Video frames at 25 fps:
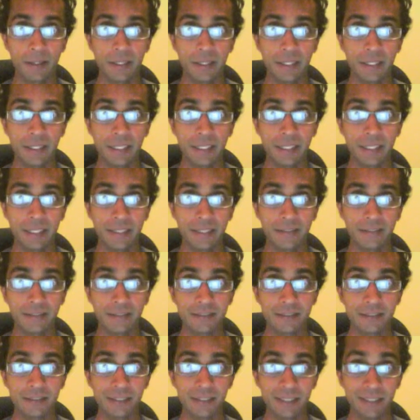
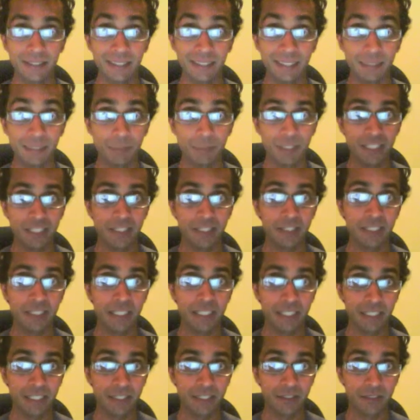it's limited
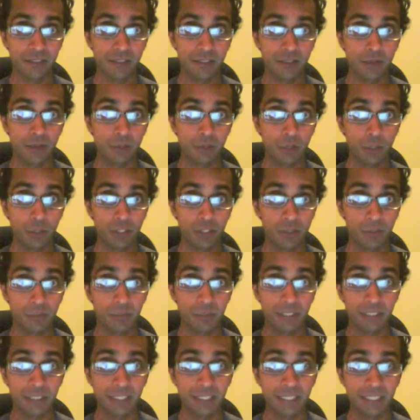in its
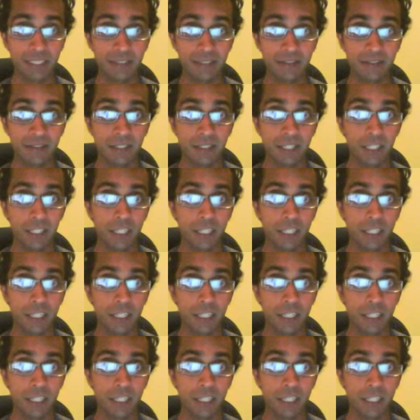possibilities